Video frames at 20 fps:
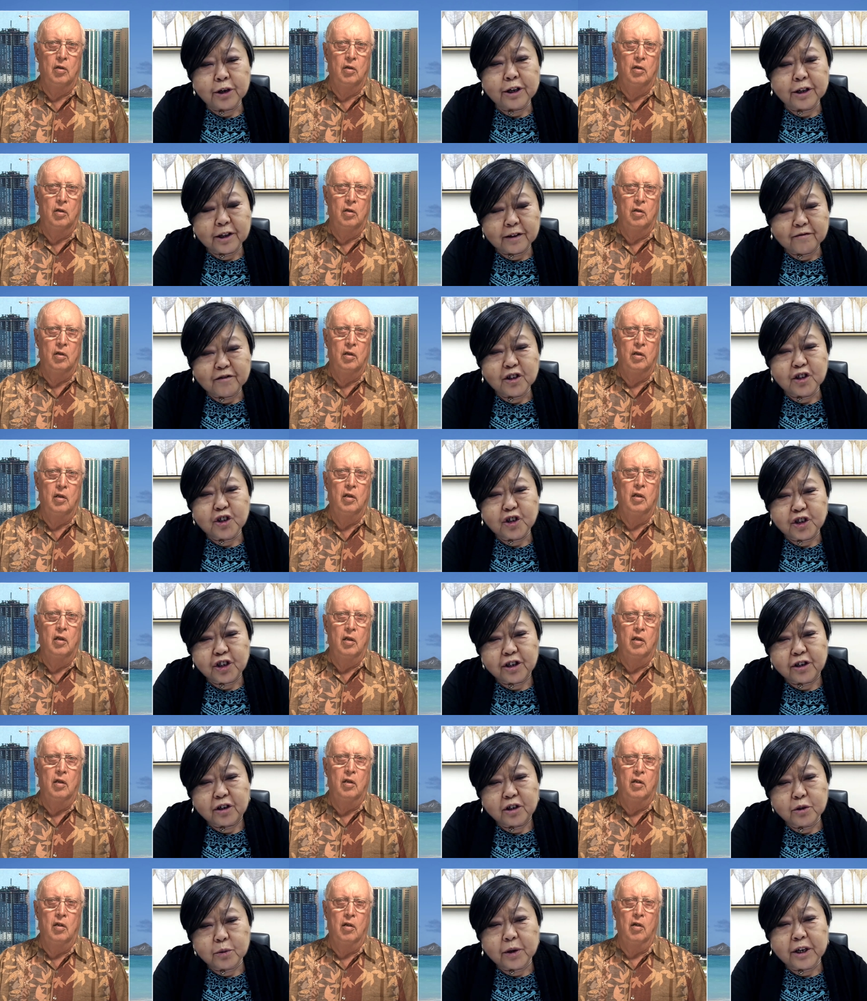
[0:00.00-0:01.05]
Speaker 1: 30th of this
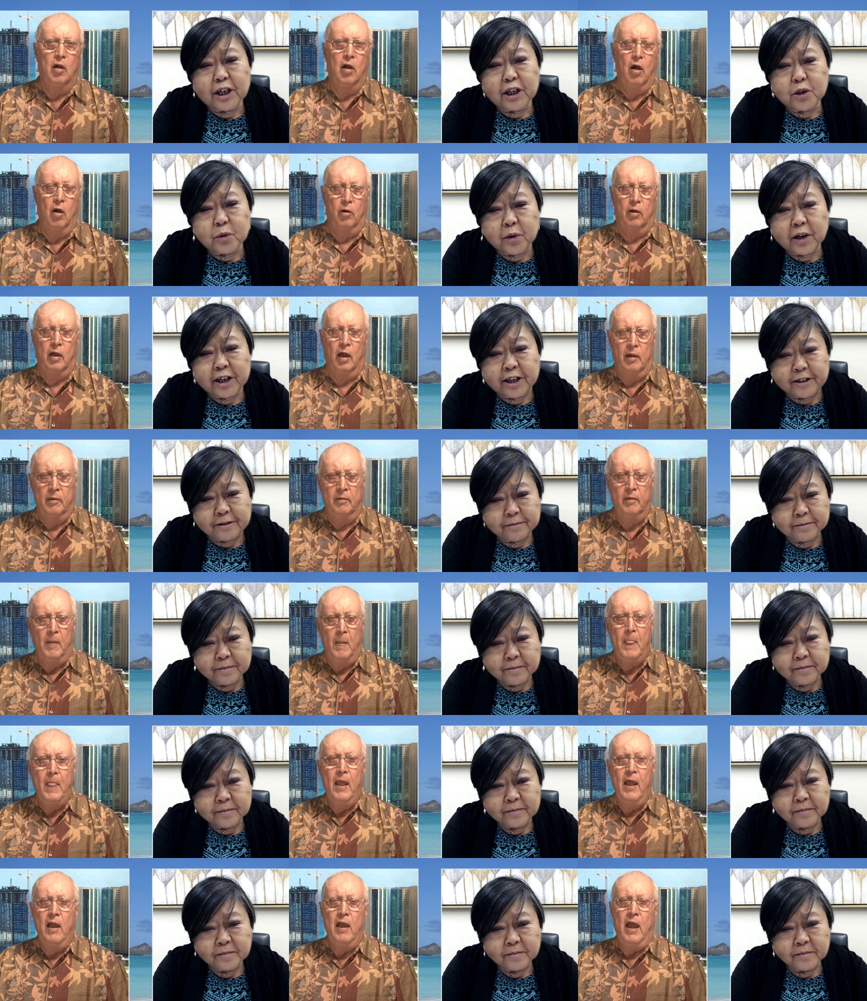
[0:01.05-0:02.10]
year, 2020. Okay.
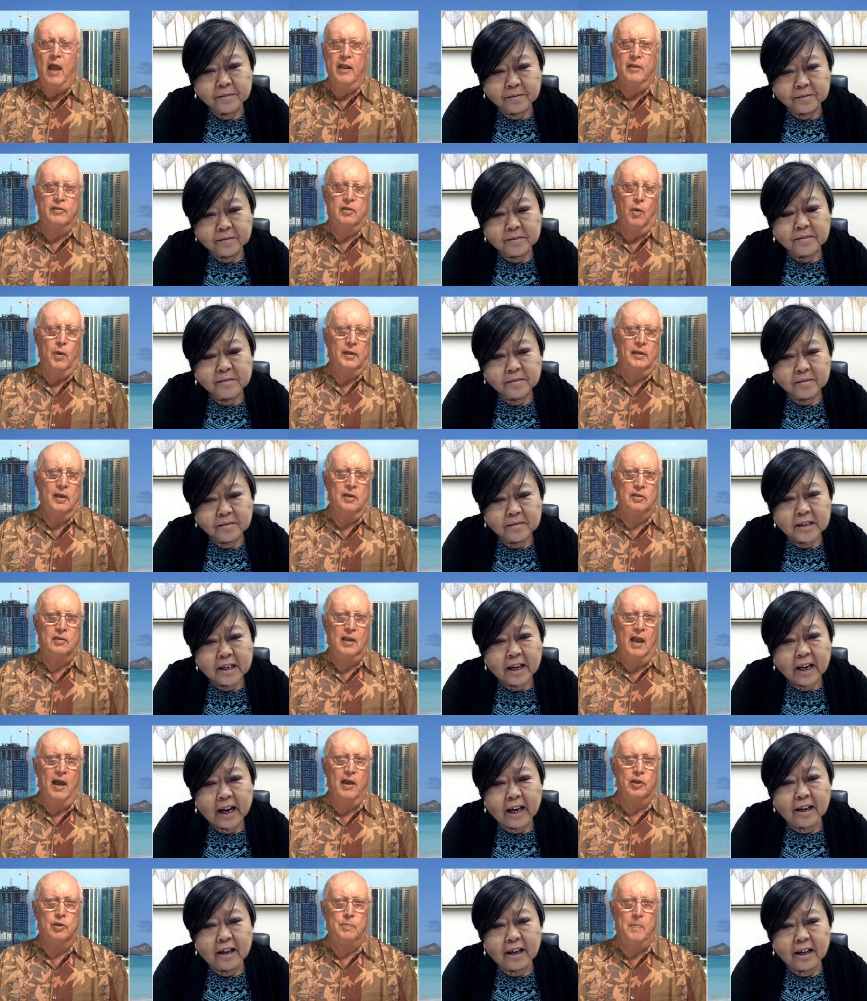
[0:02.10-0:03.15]
Speaker 2: And so what this
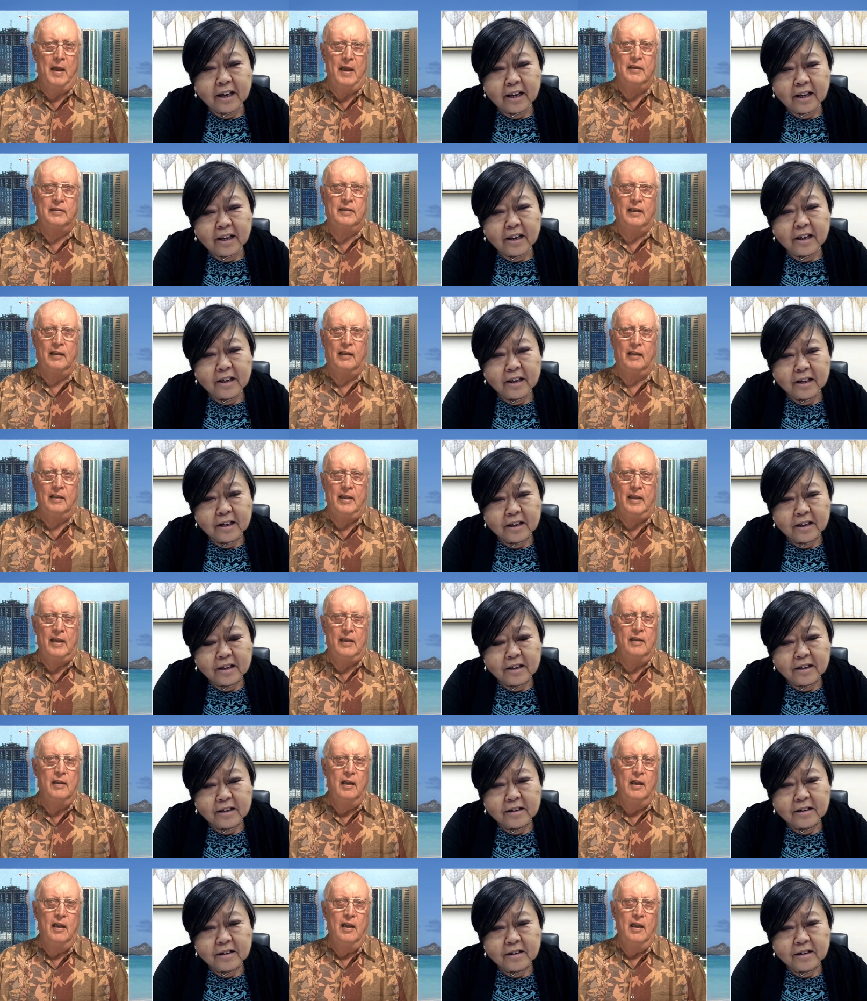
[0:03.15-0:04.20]
does eh.
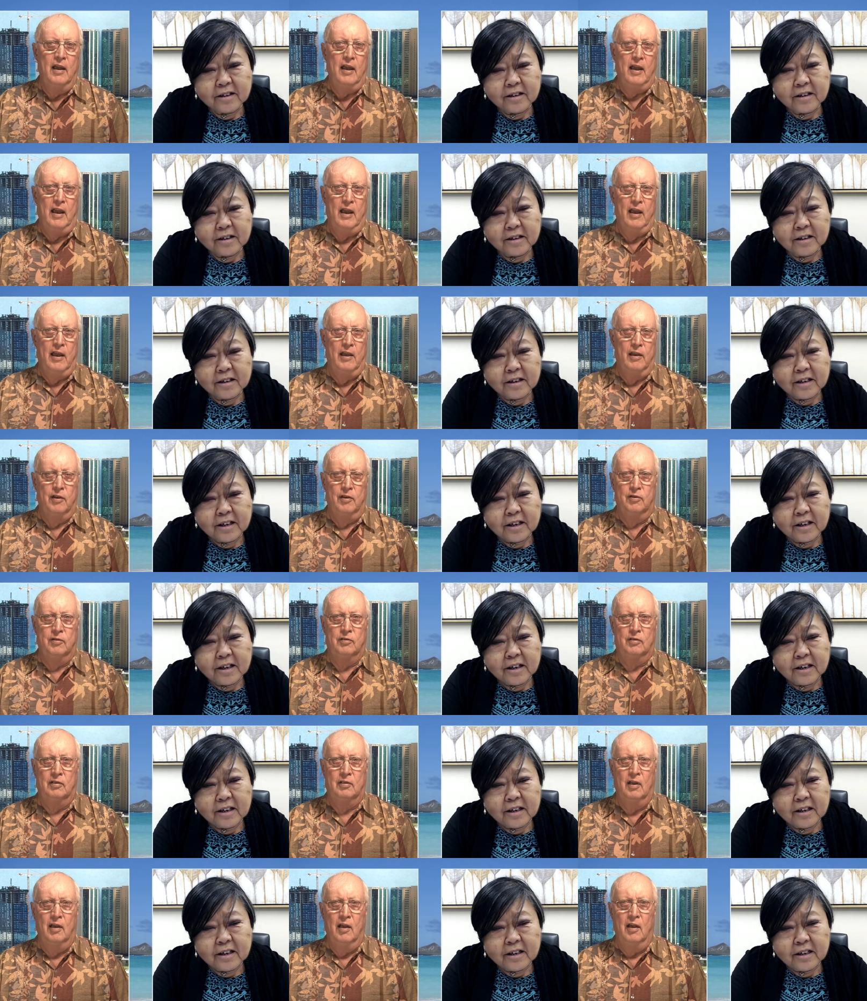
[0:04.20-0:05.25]
basically
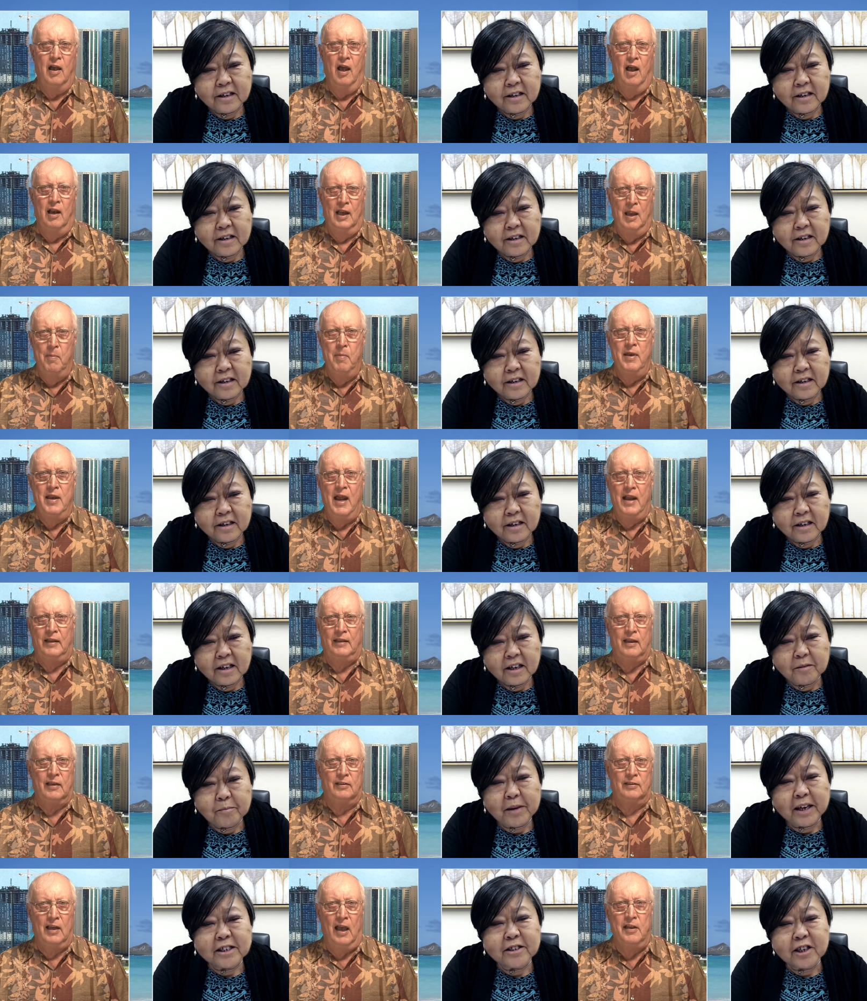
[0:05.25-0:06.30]
is eliminate
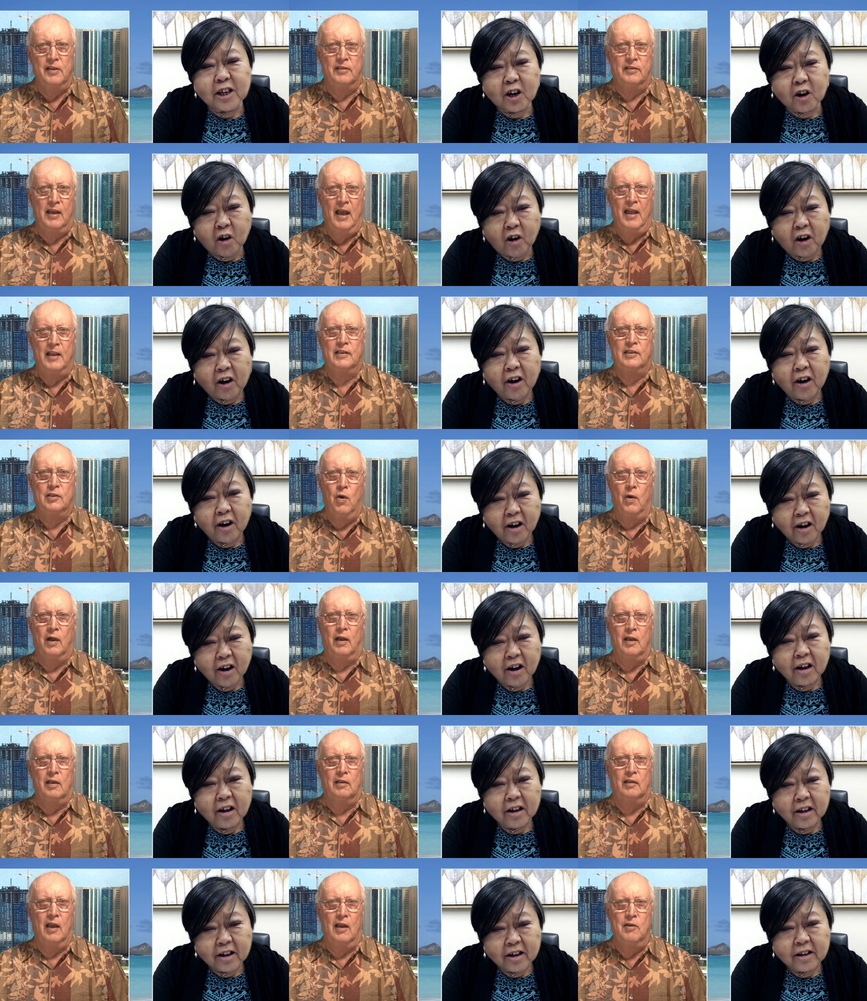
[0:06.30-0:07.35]
the it sunset it so it
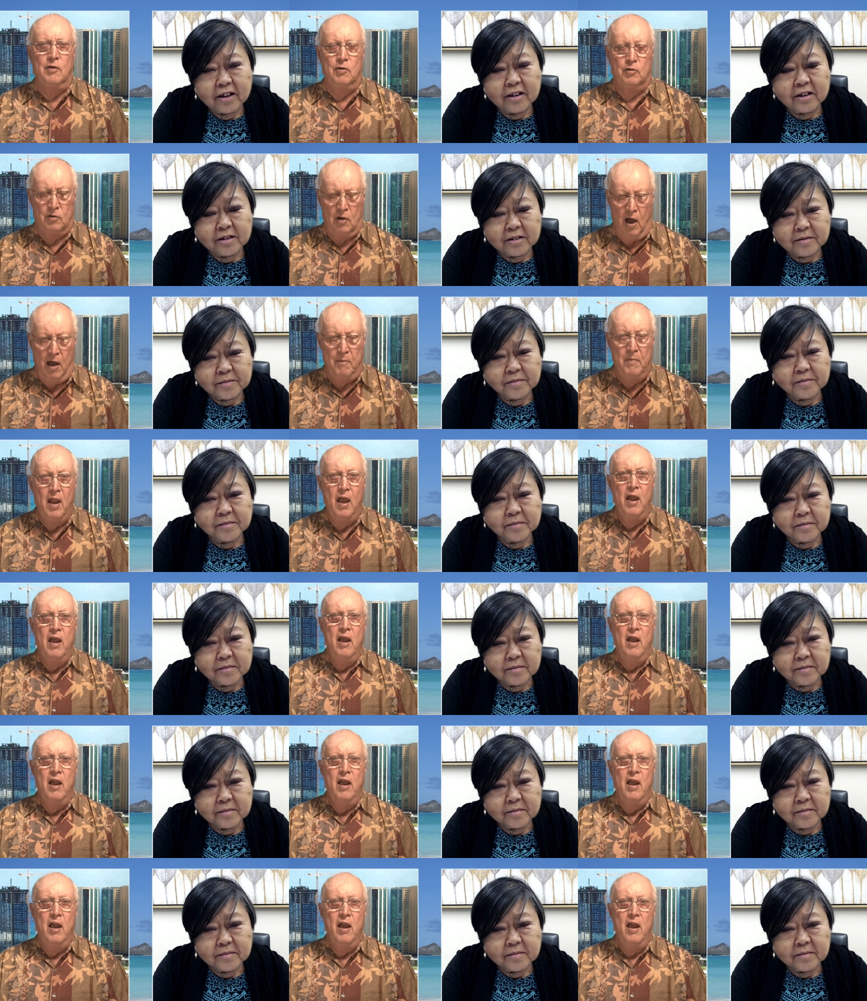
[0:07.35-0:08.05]
continues on.